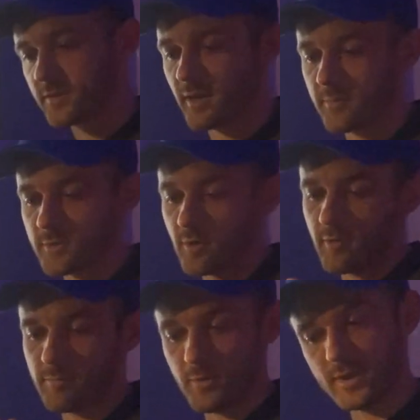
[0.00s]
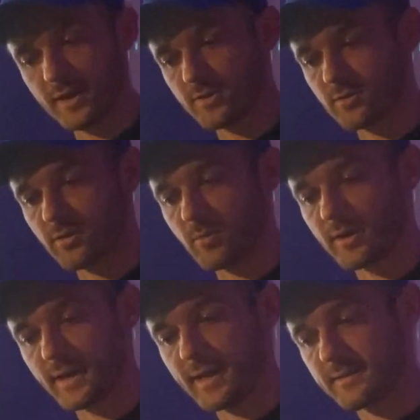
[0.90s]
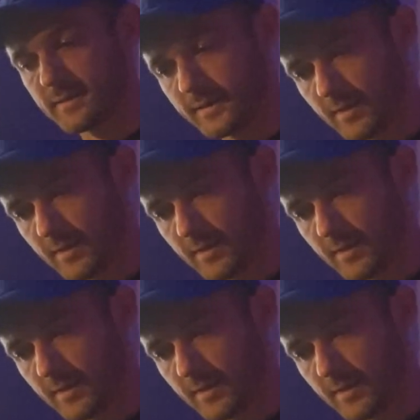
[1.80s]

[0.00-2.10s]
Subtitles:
terms of mutation on the one hand and